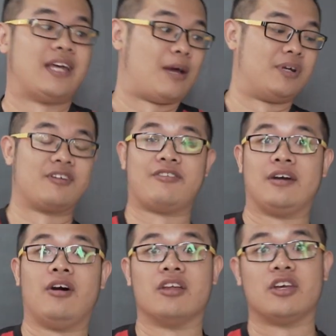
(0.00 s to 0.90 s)
the emerald green
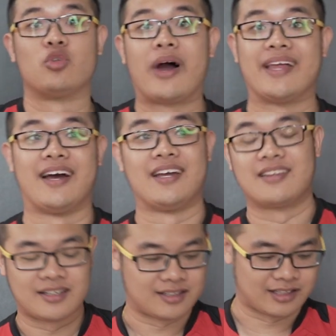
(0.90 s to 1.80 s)
or the twilight.
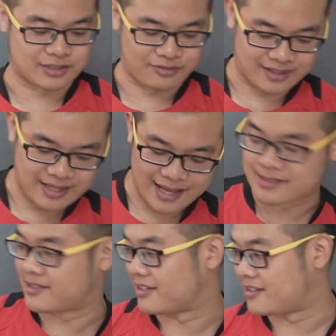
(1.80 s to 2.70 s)
Looks fantastic.